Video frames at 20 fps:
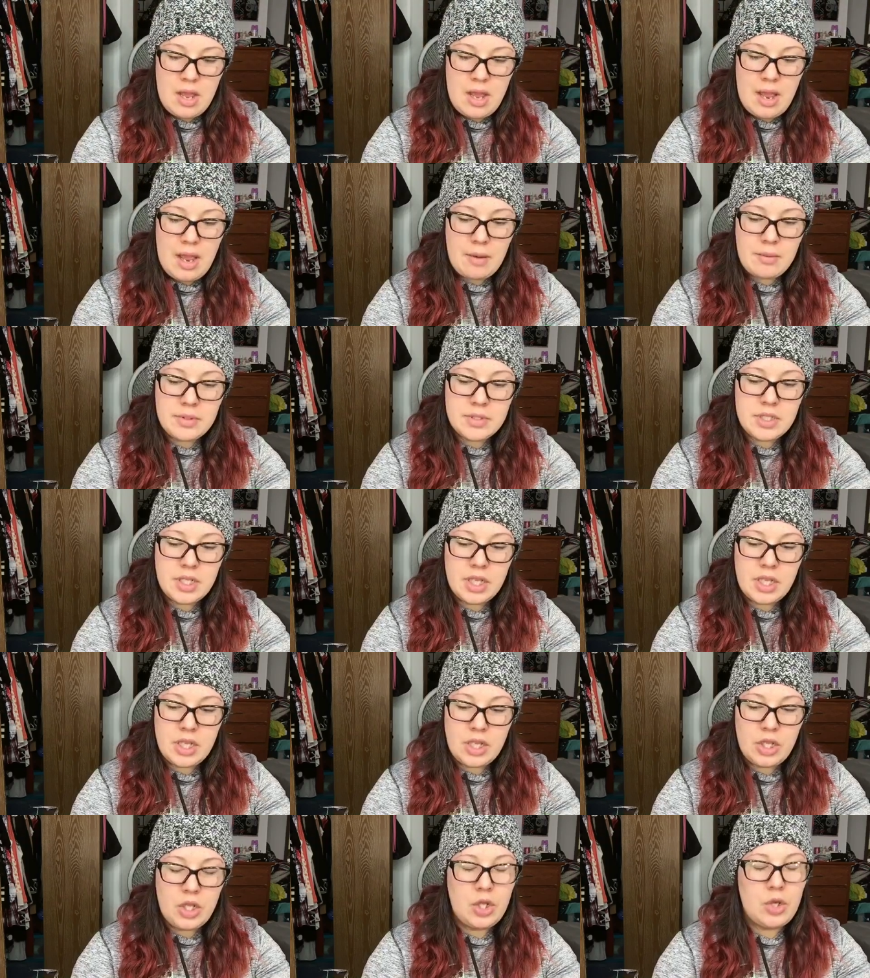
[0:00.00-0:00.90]
I was a
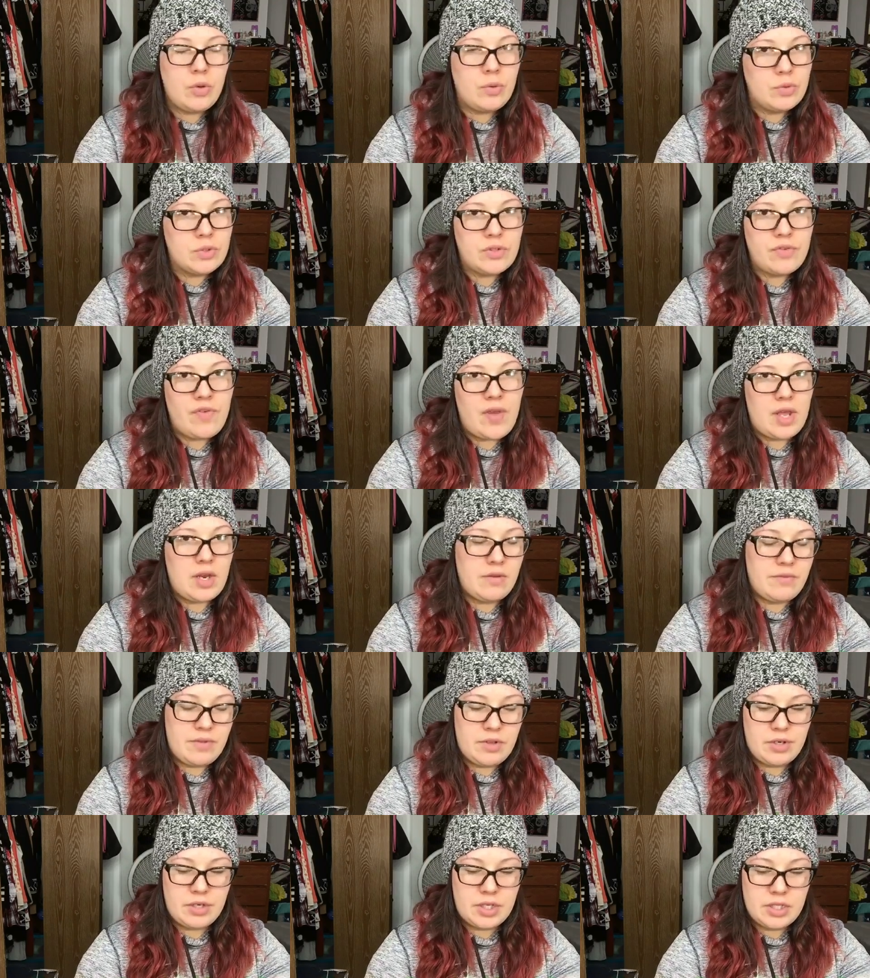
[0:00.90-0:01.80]
huge fan
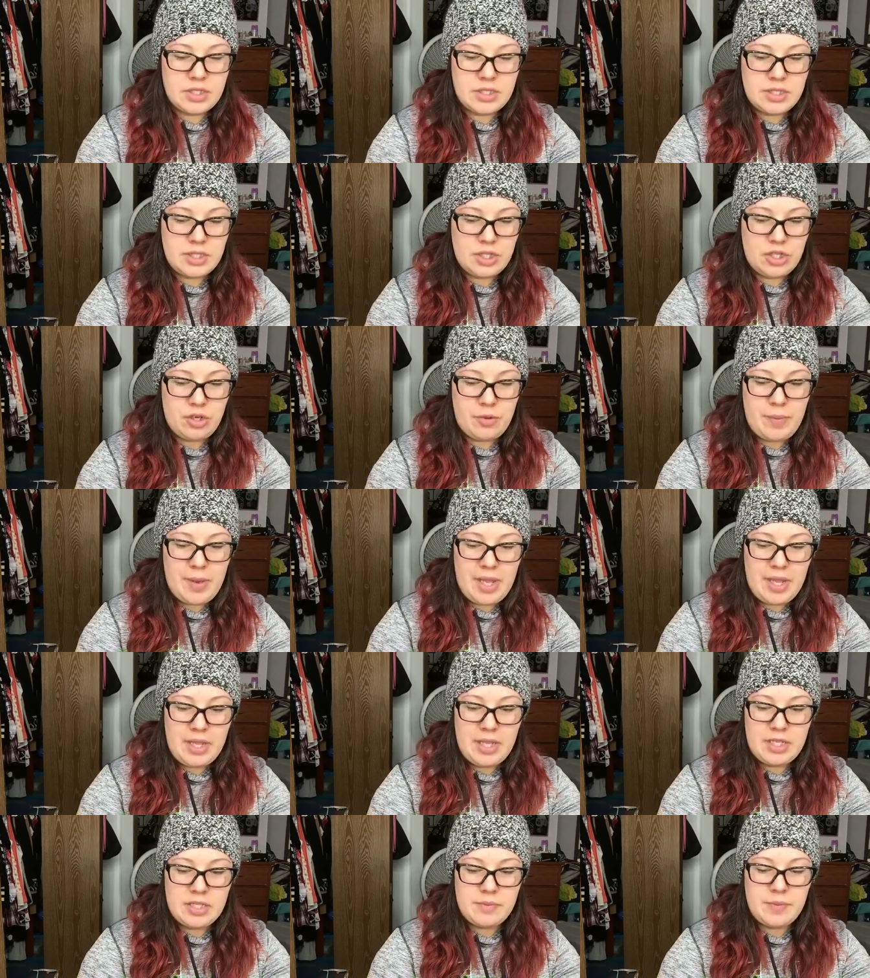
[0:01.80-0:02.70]
of their concealer
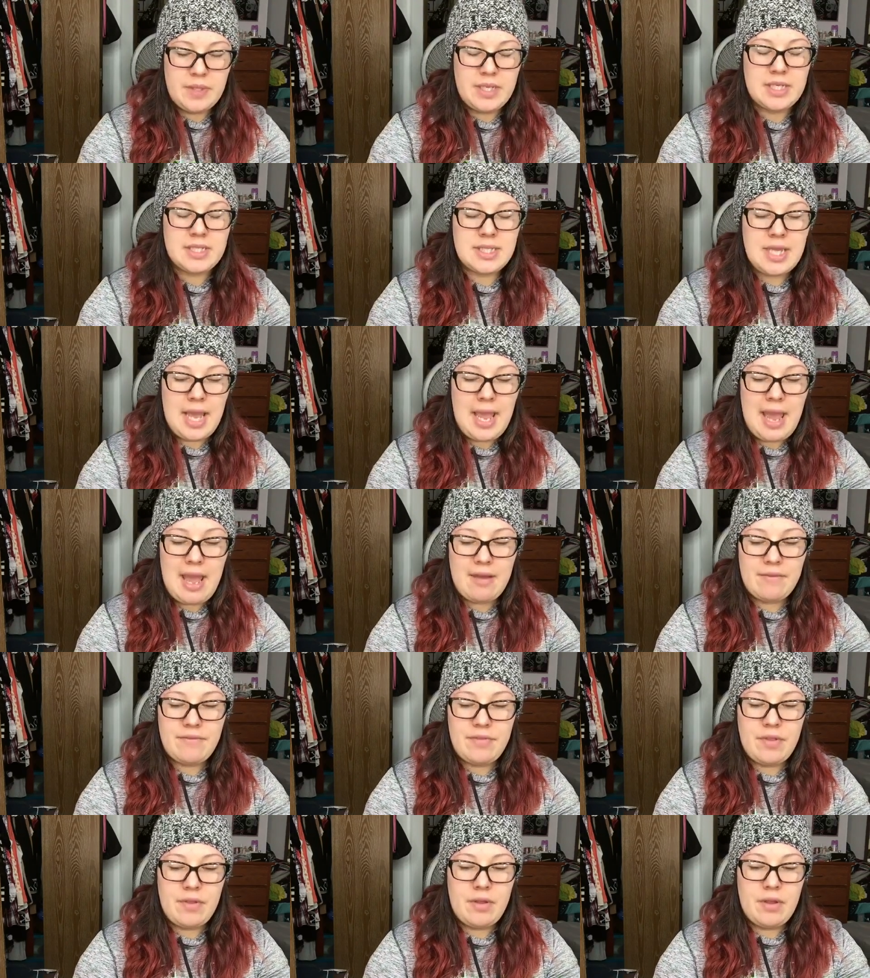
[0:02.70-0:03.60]
palettes because I
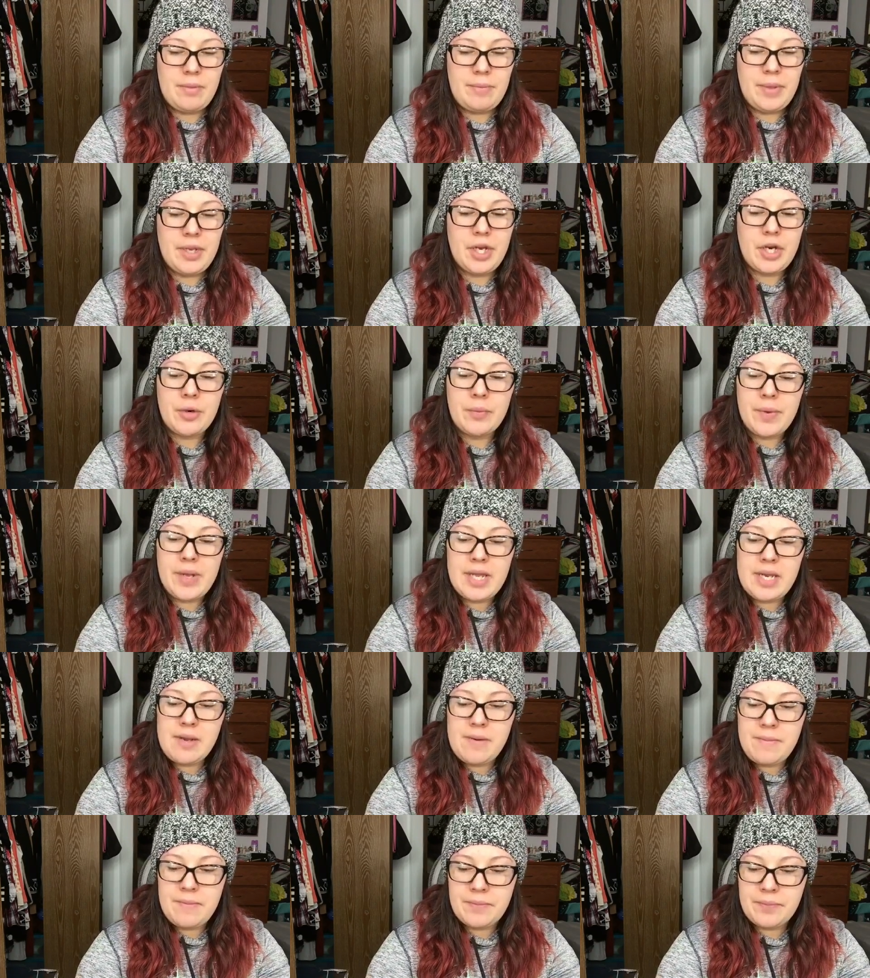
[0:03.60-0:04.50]
have the bigger one.